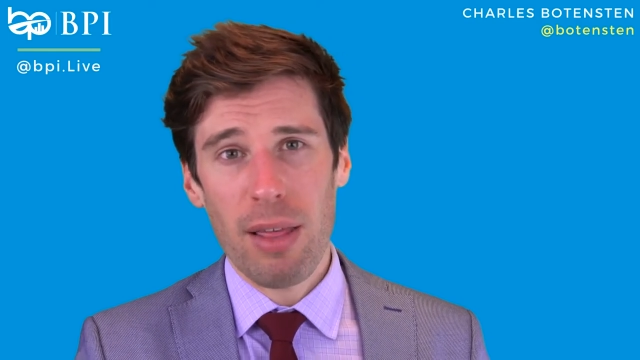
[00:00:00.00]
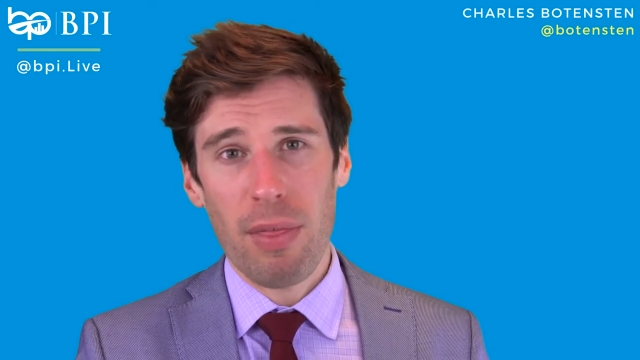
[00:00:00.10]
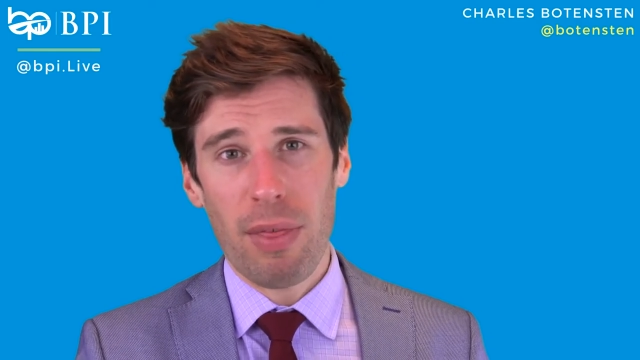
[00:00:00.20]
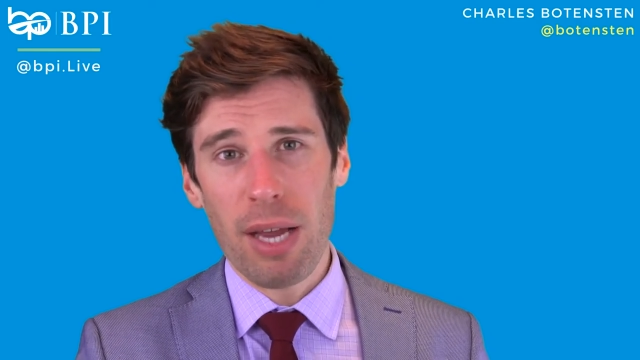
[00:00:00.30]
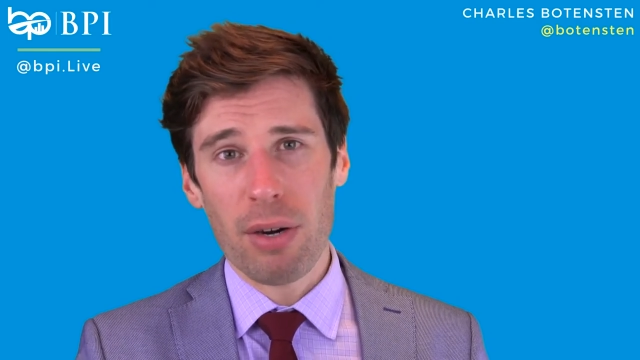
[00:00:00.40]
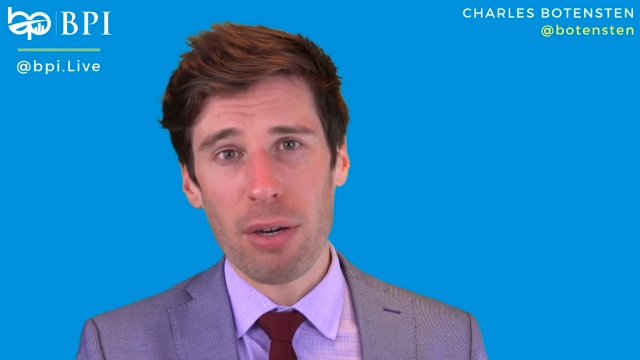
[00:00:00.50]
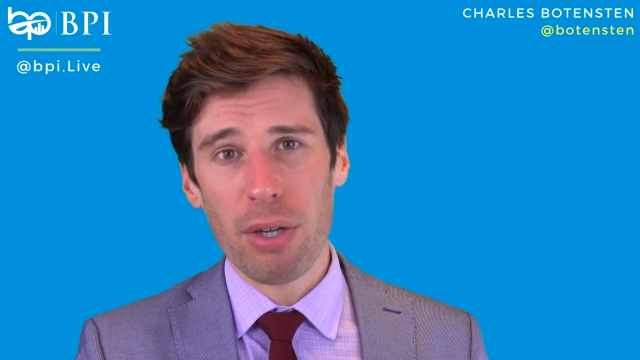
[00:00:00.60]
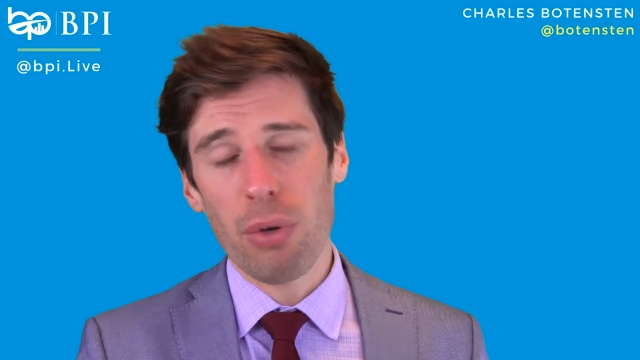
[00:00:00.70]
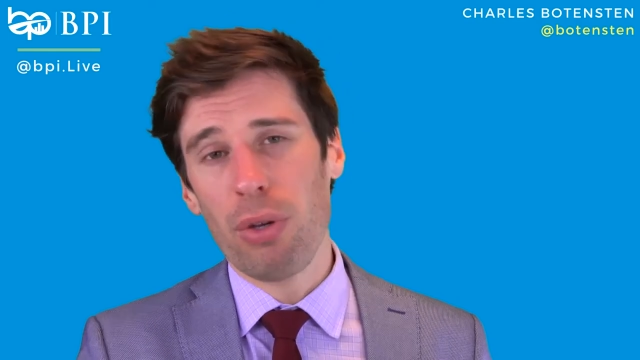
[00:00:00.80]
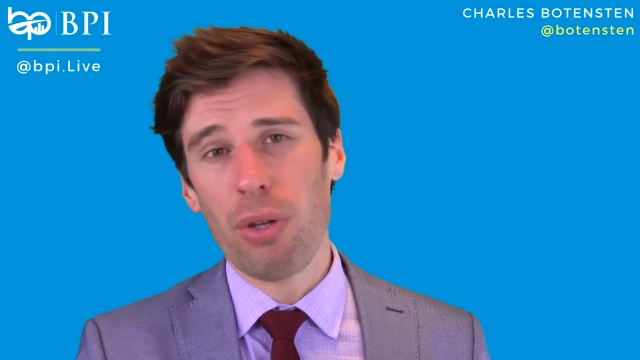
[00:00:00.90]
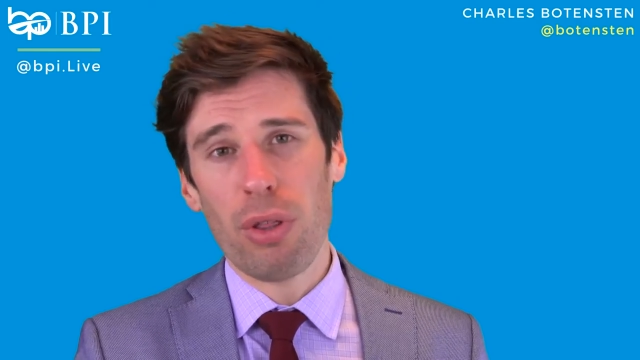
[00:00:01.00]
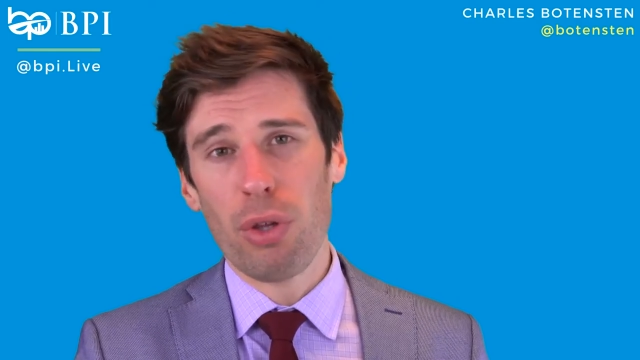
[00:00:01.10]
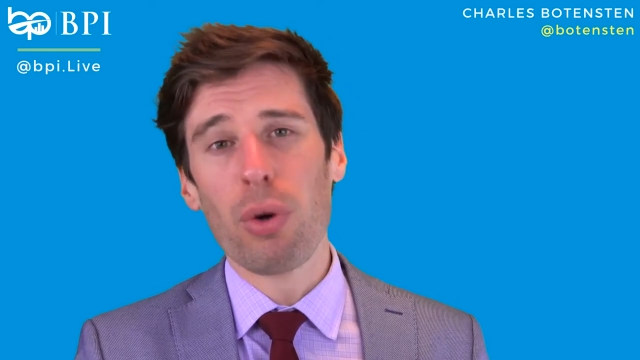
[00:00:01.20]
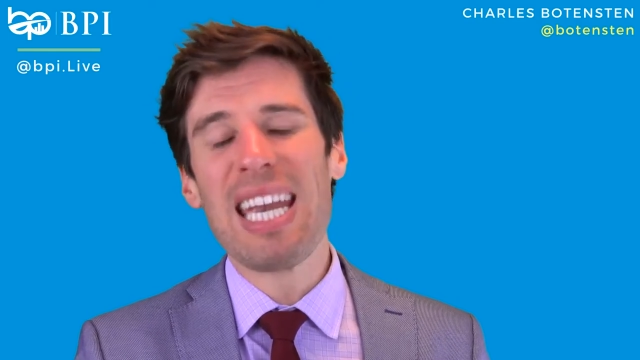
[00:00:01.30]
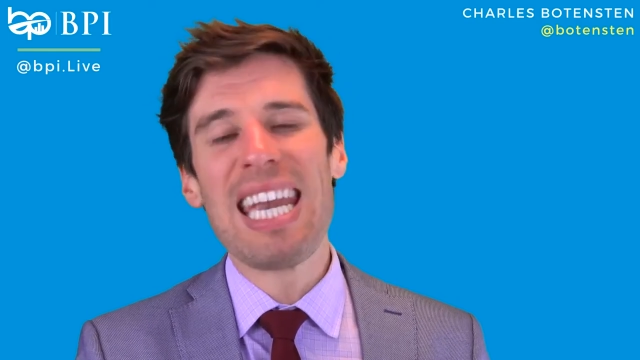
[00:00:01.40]
they're, you,
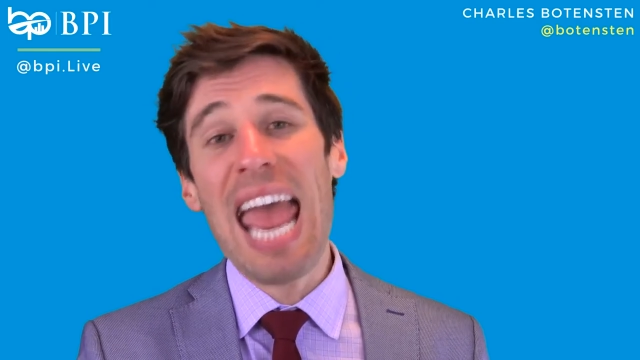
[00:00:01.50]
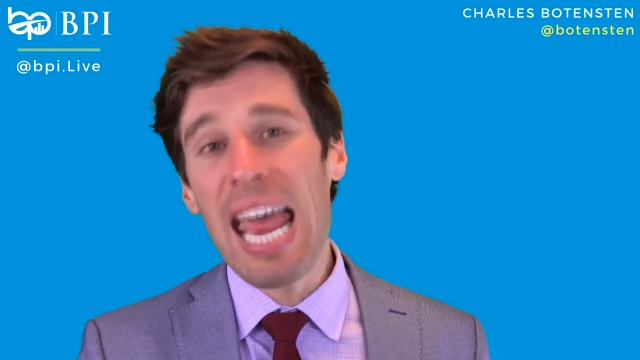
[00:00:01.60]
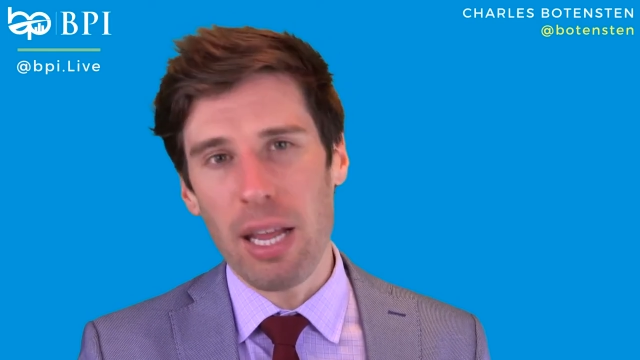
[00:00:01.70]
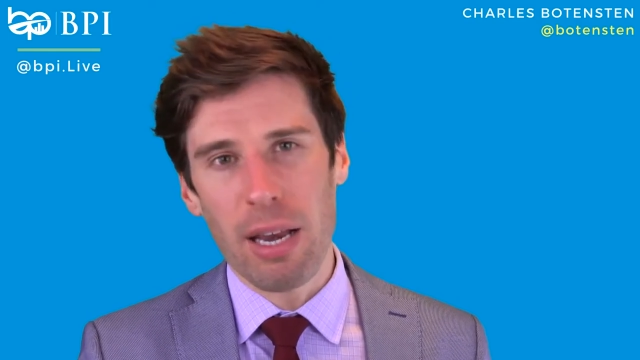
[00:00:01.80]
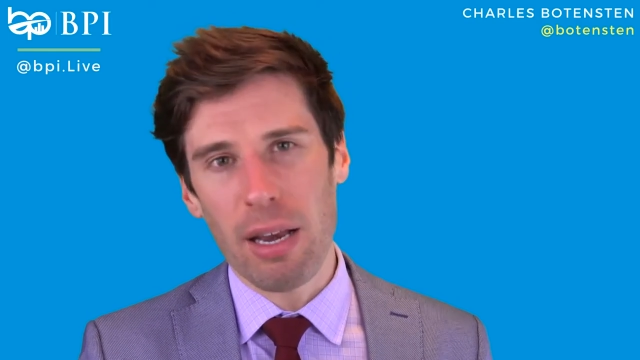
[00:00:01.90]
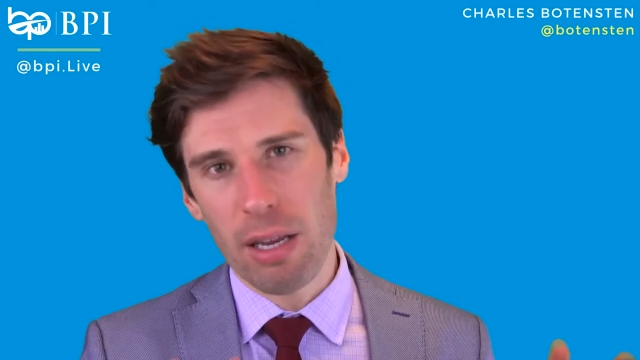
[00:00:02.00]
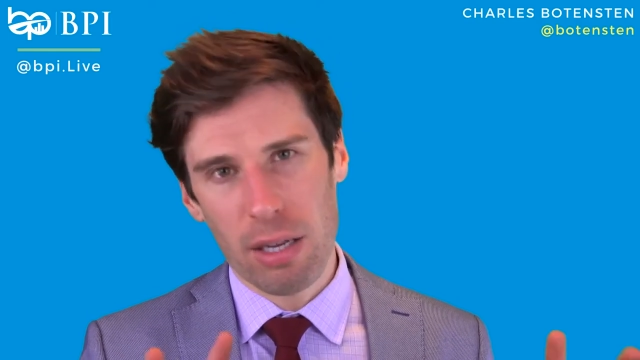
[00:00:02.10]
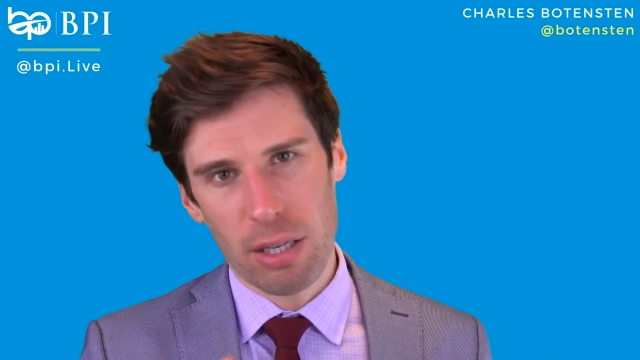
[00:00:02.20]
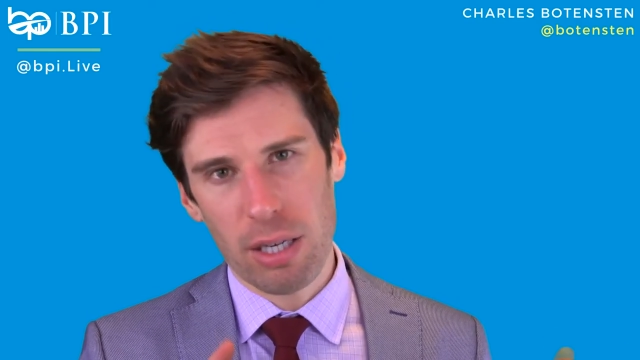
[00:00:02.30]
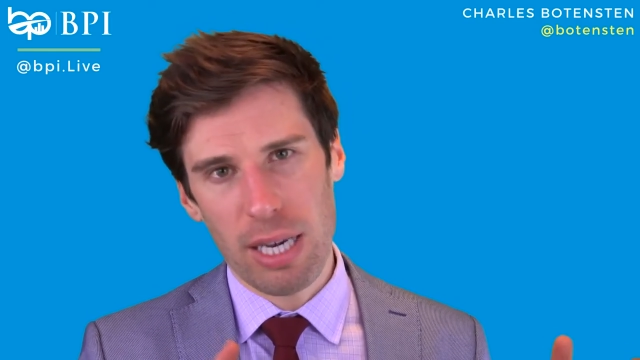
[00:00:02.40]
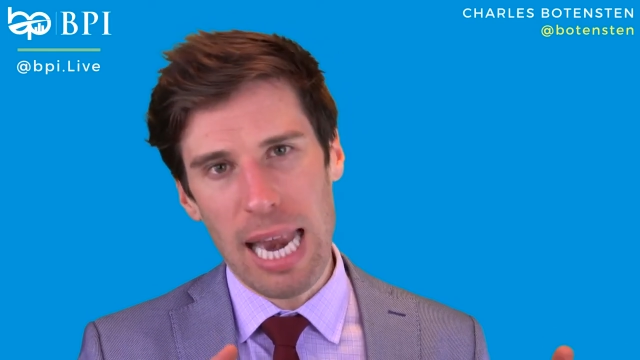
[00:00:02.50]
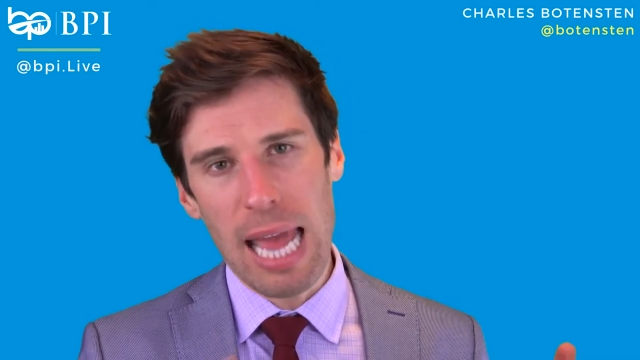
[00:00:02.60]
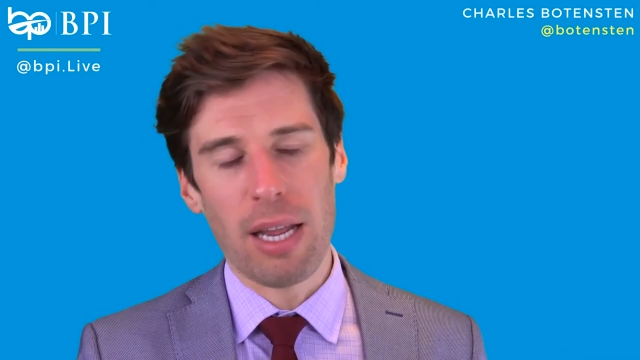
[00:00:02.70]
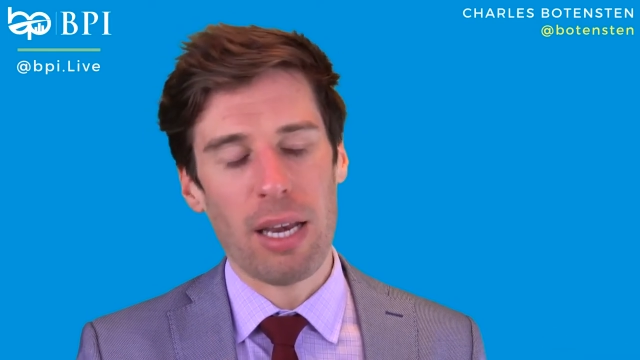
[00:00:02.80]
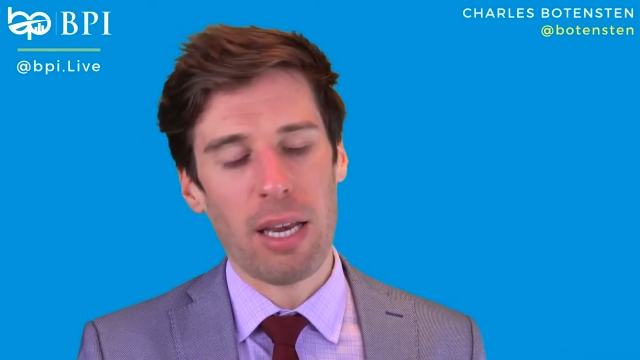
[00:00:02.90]
you're netting
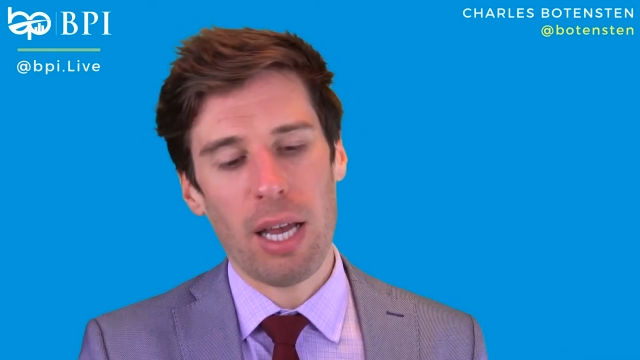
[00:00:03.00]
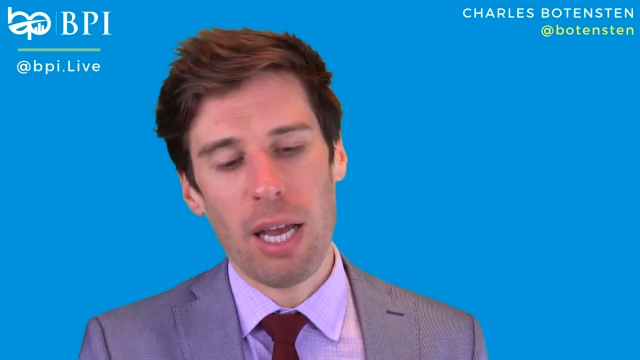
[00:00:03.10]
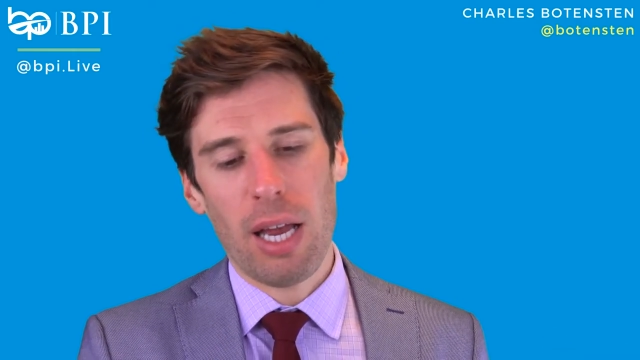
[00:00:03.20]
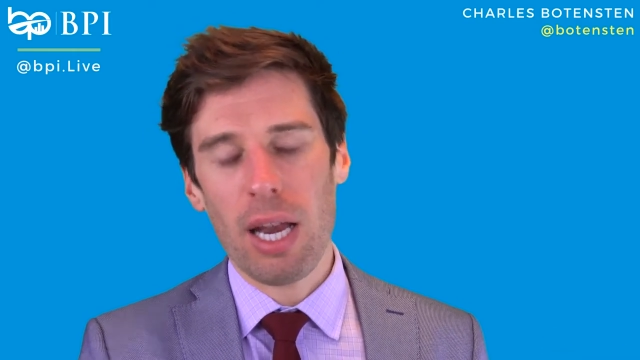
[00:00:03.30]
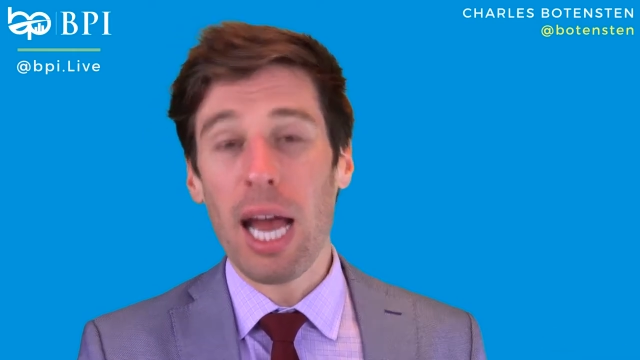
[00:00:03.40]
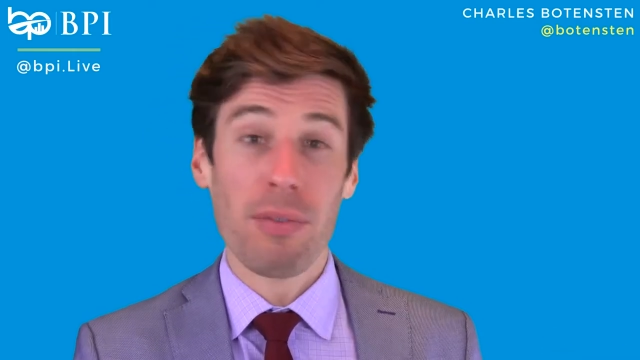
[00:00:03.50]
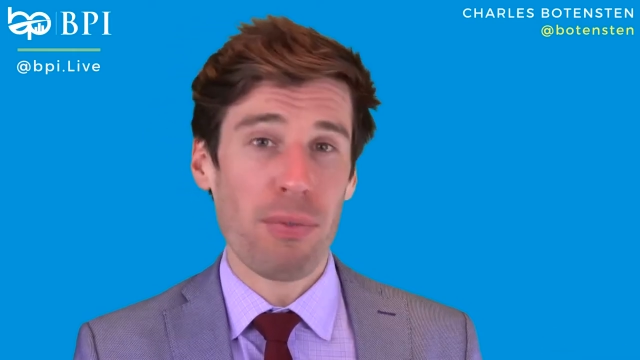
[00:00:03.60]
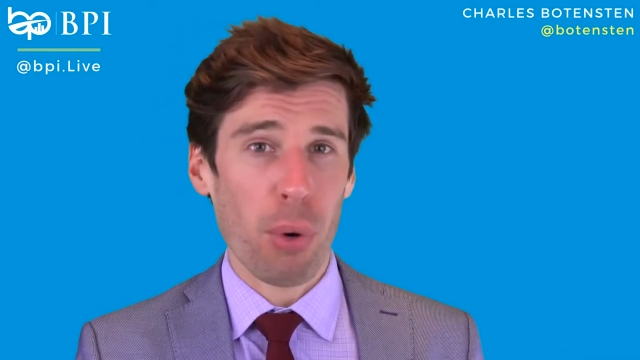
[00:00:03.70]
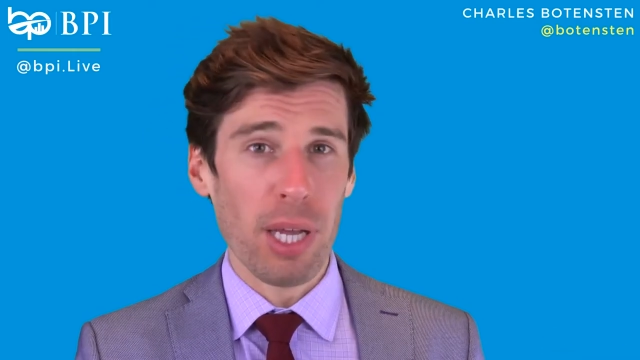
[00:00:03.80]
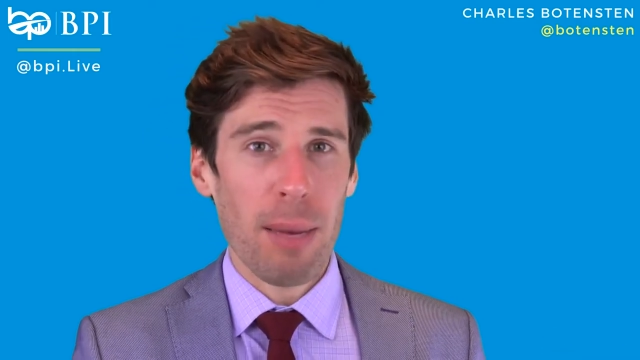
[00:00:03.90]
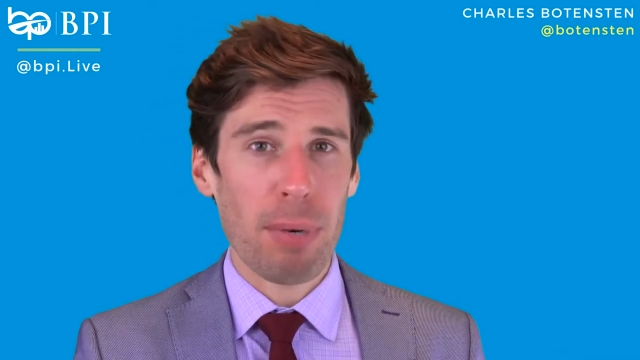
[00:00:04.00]
netting 940.